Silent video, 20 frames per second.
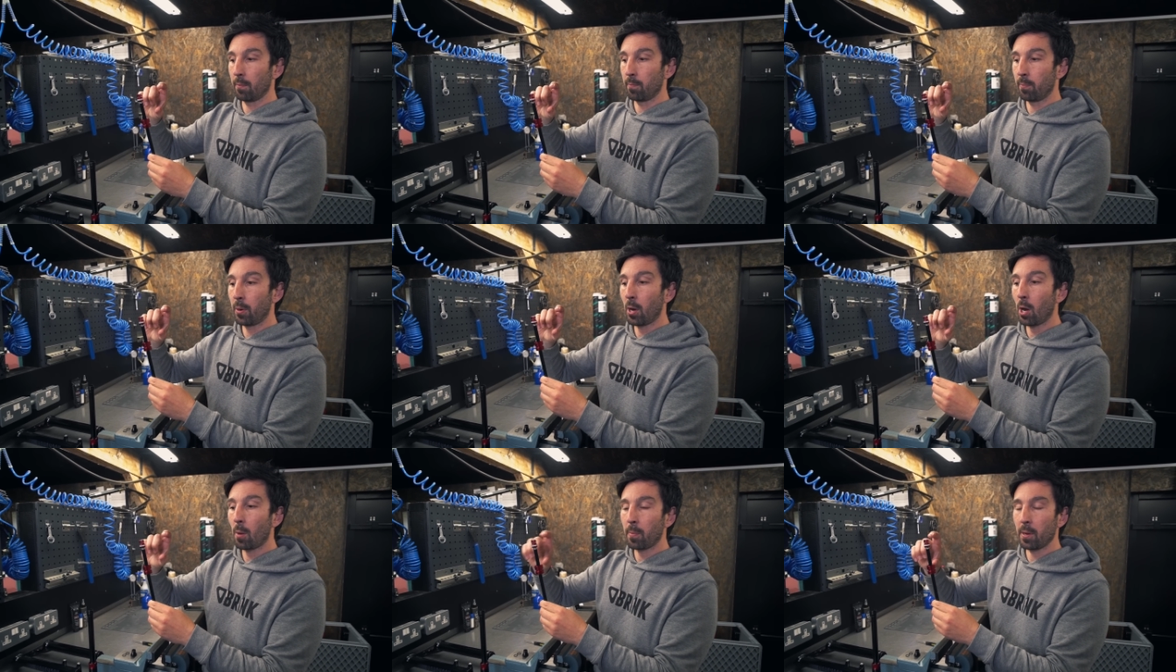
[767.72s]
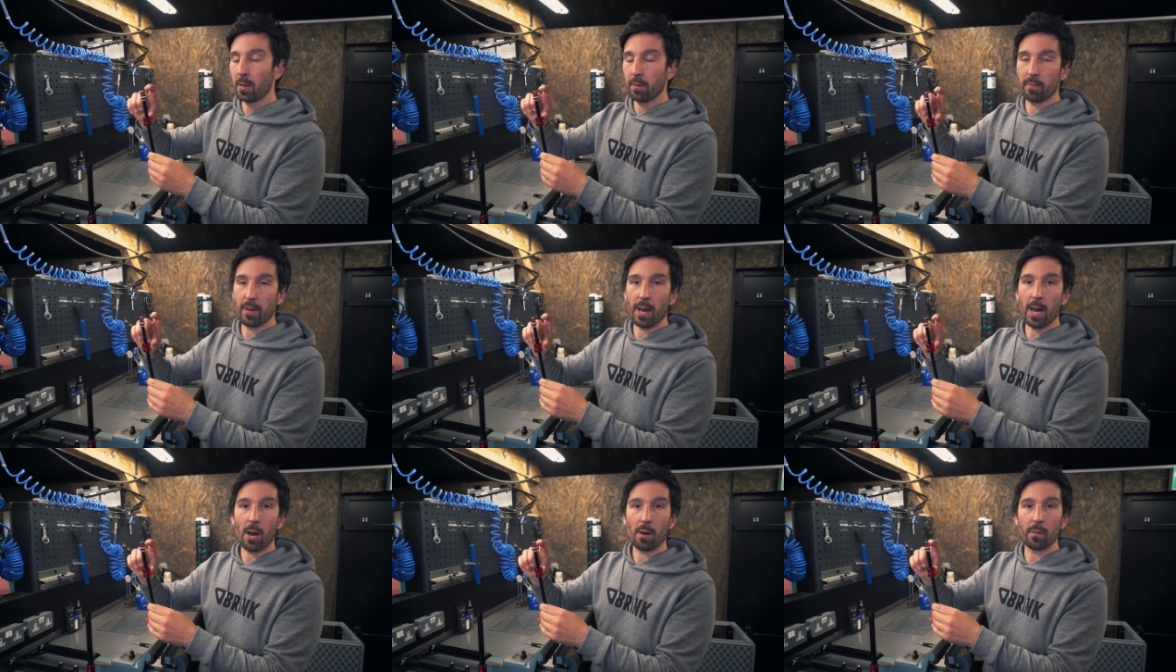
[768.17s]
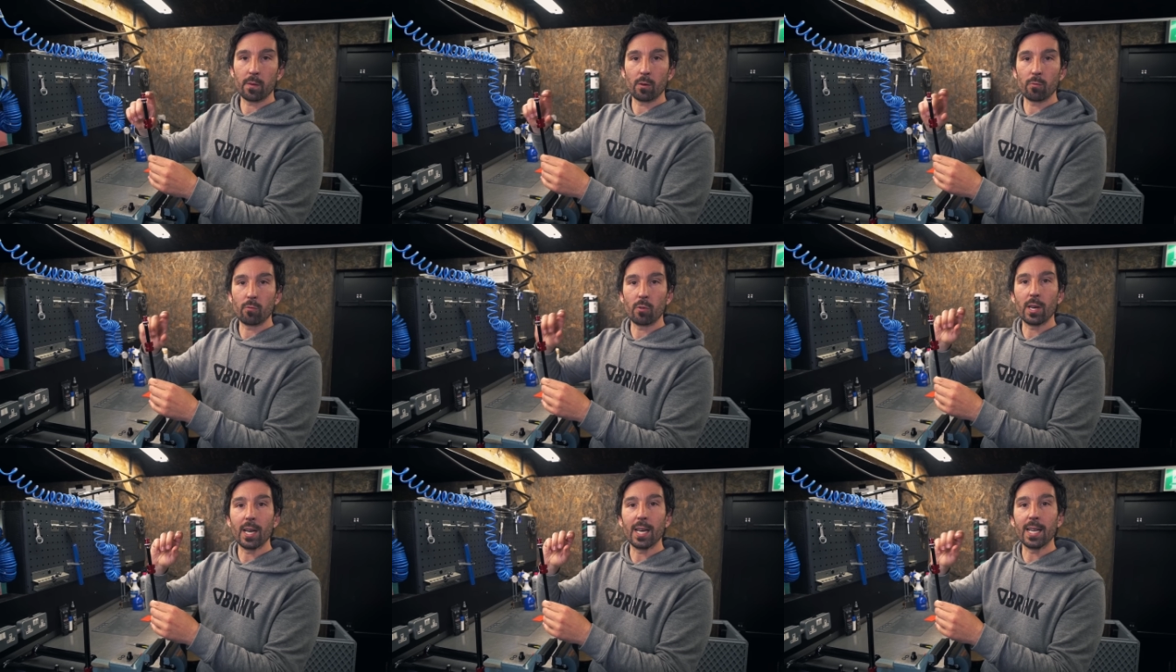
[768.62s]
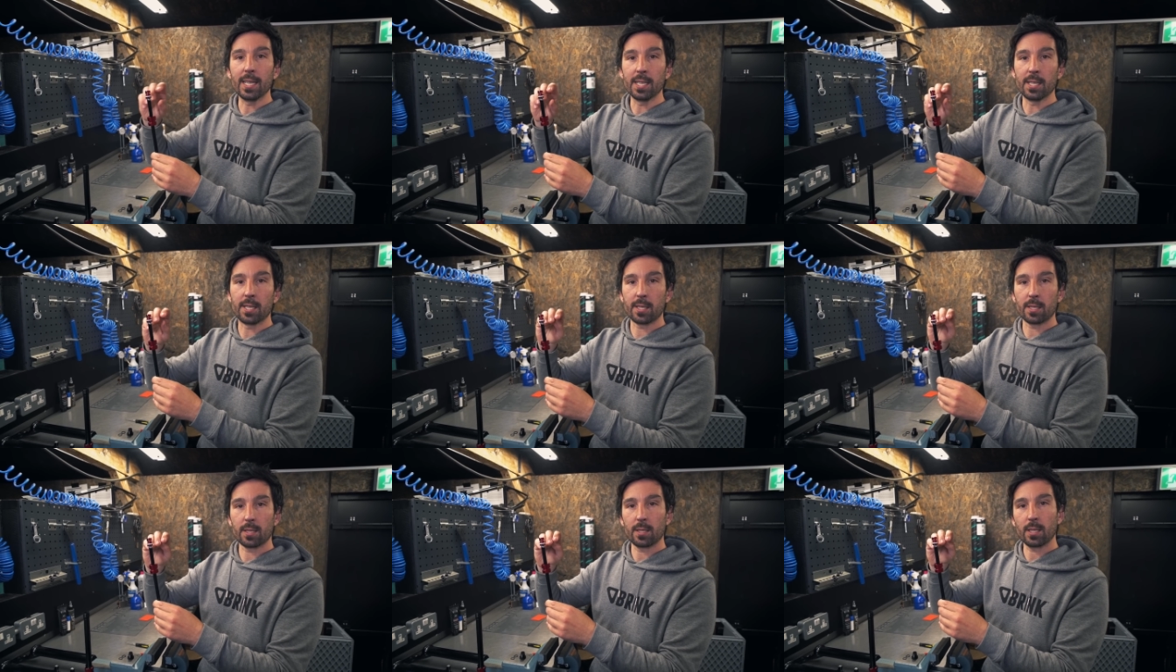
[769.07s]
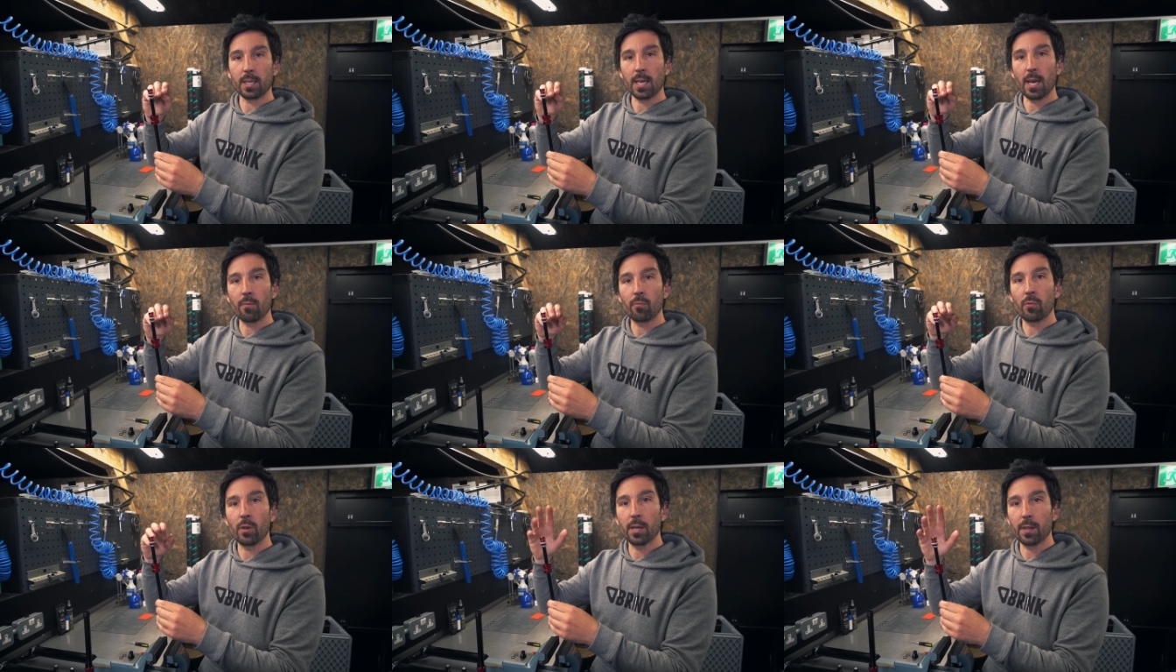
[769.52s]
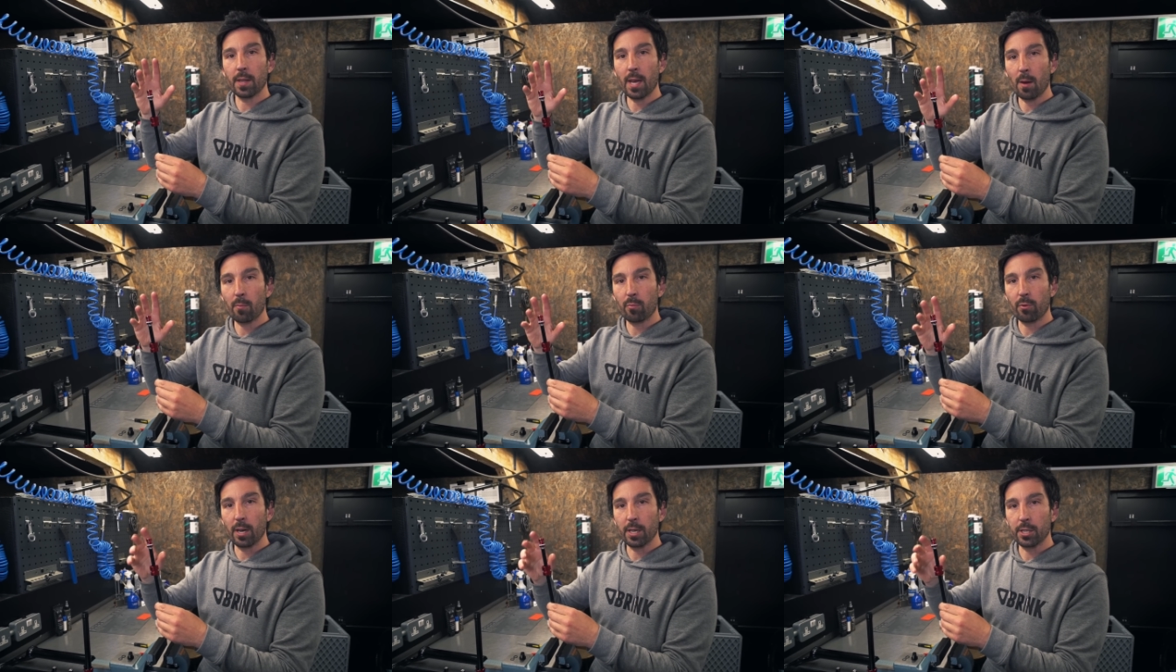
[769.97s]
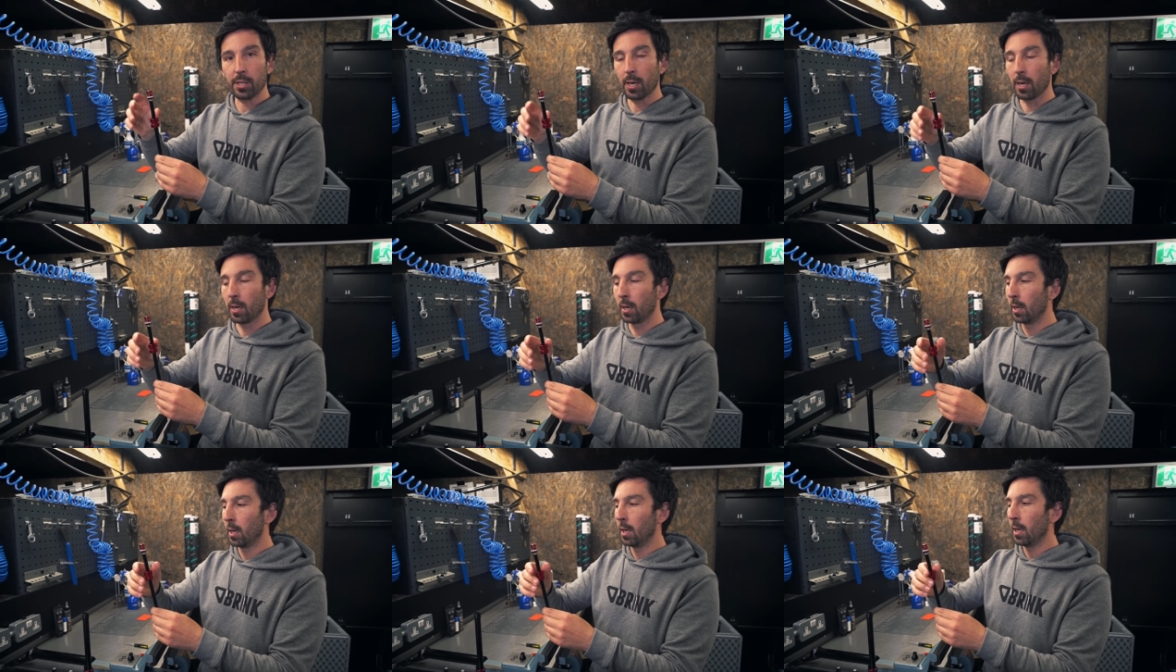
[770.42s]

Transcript: poppet valve, a release, to get rid of that pressure.